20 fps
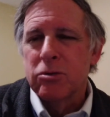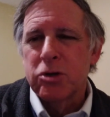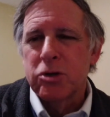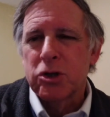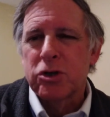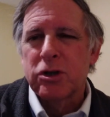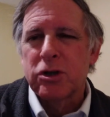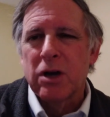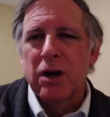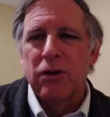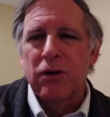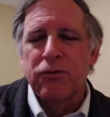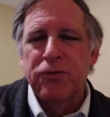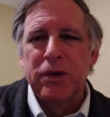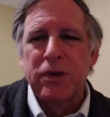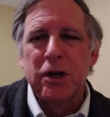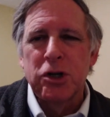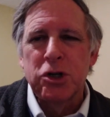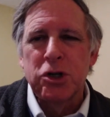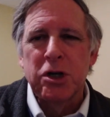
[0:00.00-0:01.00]
just kind of
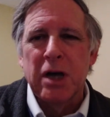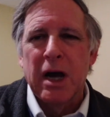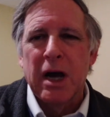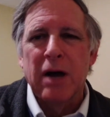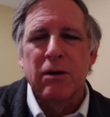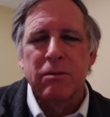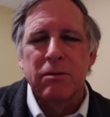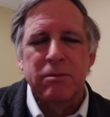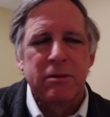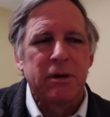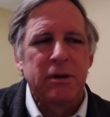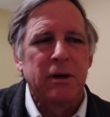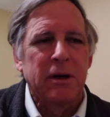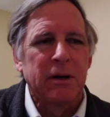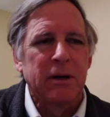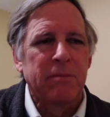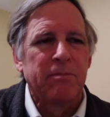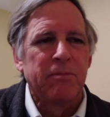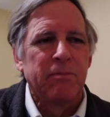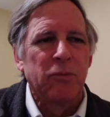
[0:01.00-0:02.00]
finishing out
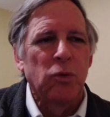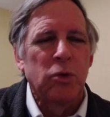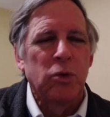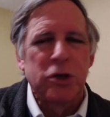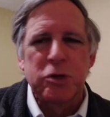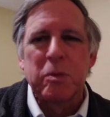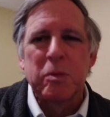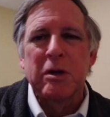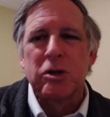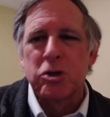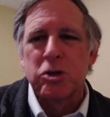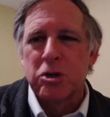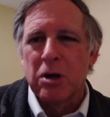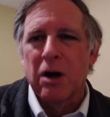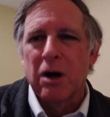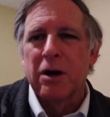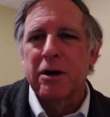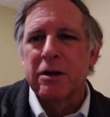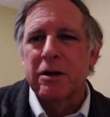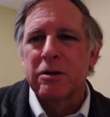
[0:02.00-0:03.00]
what's been
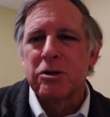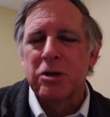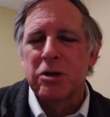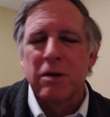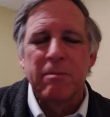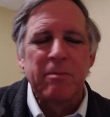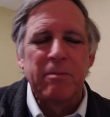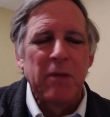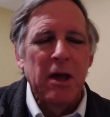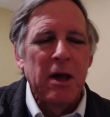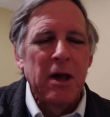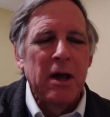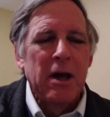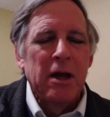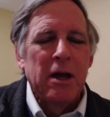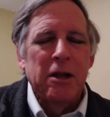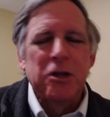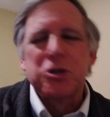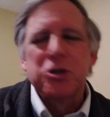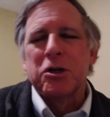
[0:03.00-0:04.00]
started. So
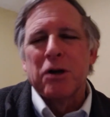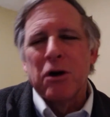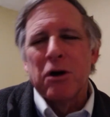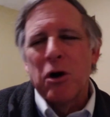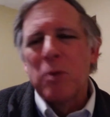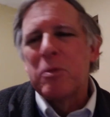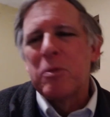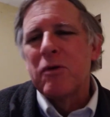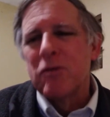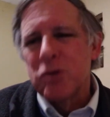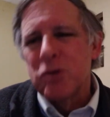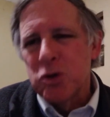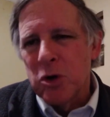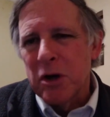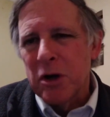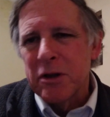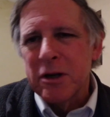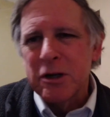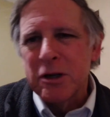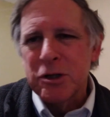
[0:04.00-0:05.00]
listen, hope you've
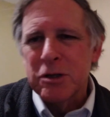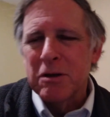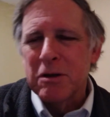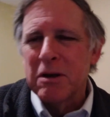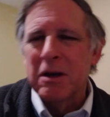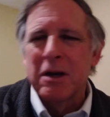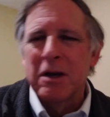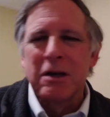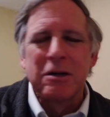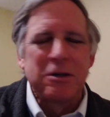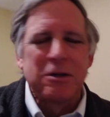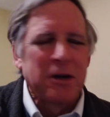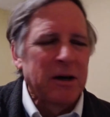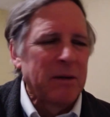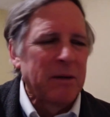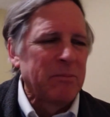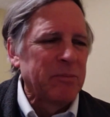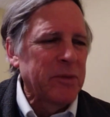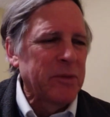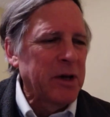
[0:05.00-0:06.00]
enjoyed this, and
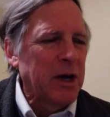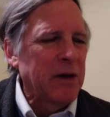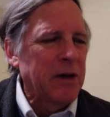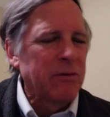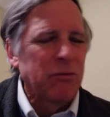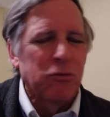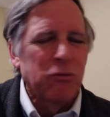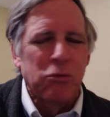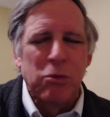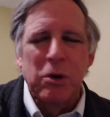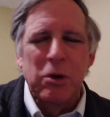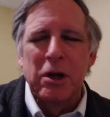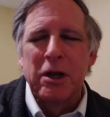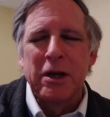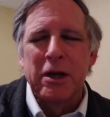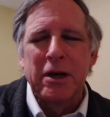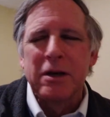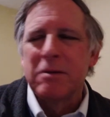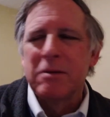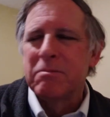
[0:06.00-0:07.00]
I've
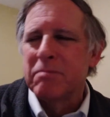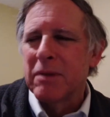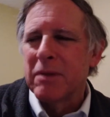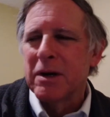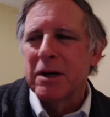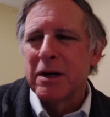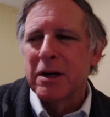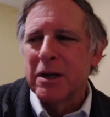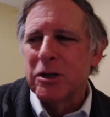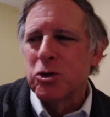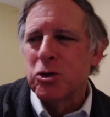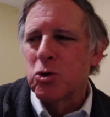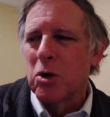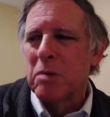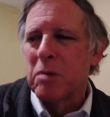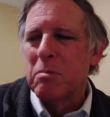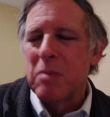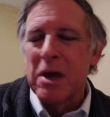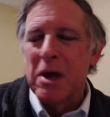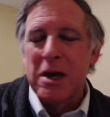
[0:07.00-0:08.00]
really
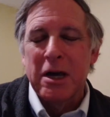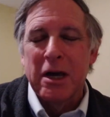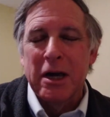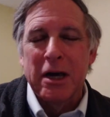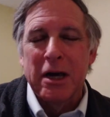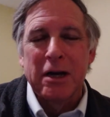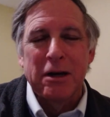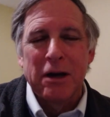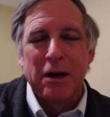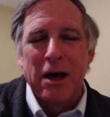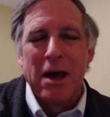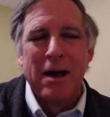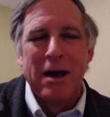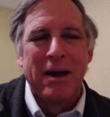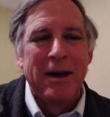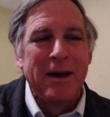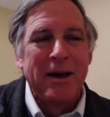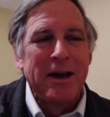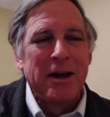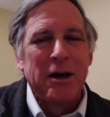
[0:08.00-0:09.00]
enjoyed making it.
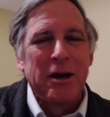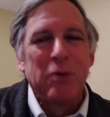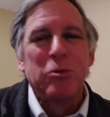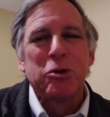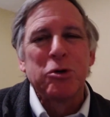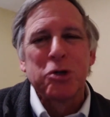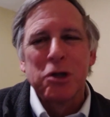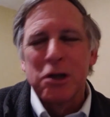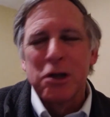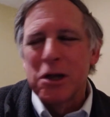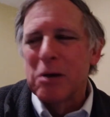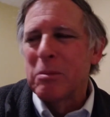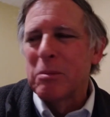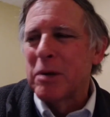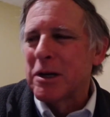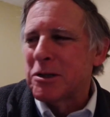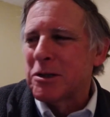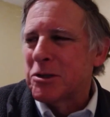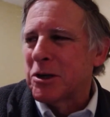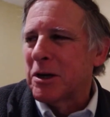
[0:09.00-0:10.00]
It was a little
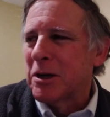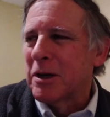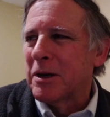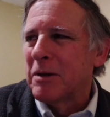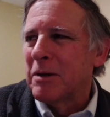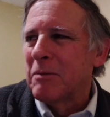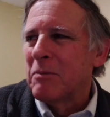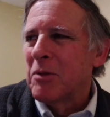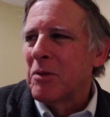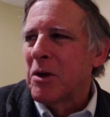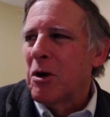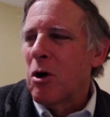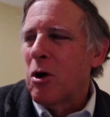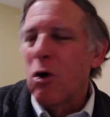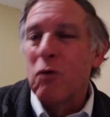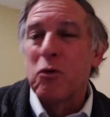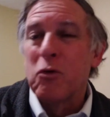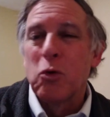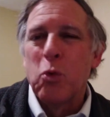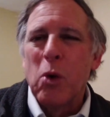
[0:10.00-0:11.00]
bit
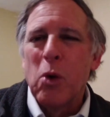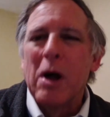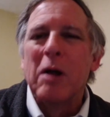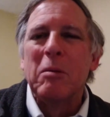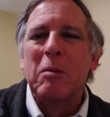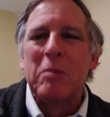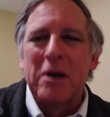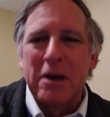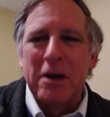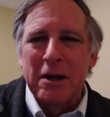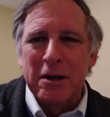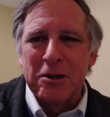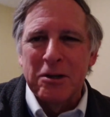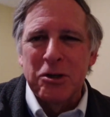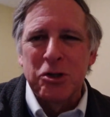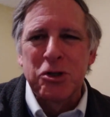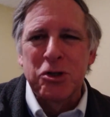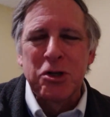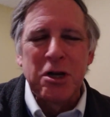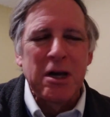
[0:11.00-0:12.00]
overwhelming
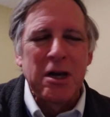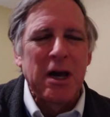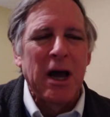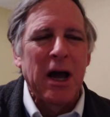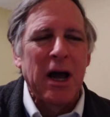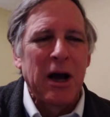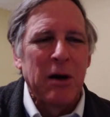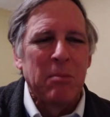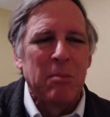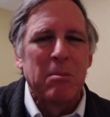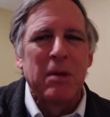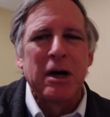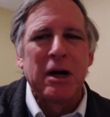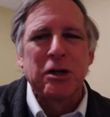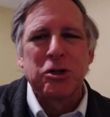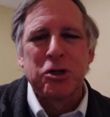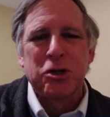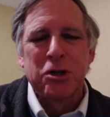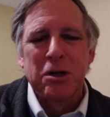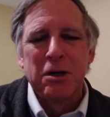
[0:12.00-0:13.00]
to see how
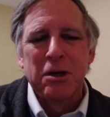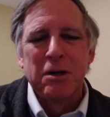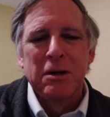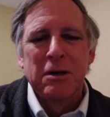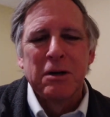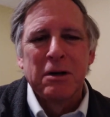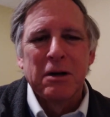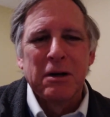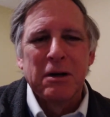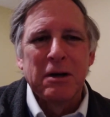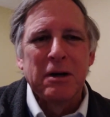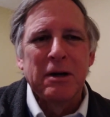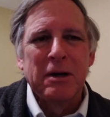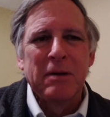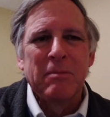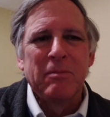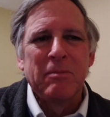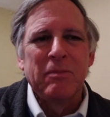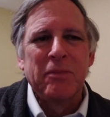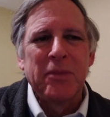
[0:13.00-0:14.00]
much
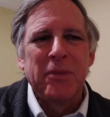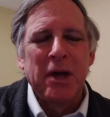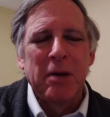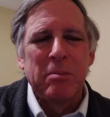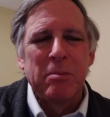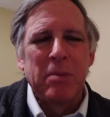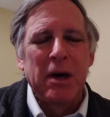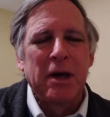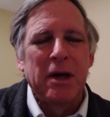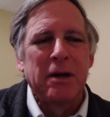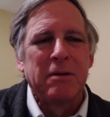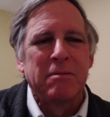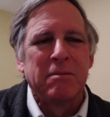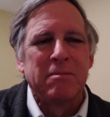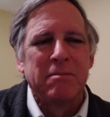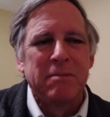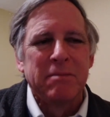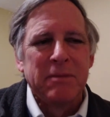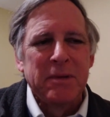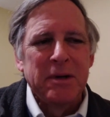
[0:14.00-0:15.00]
had
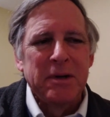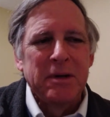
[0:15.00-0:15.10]
been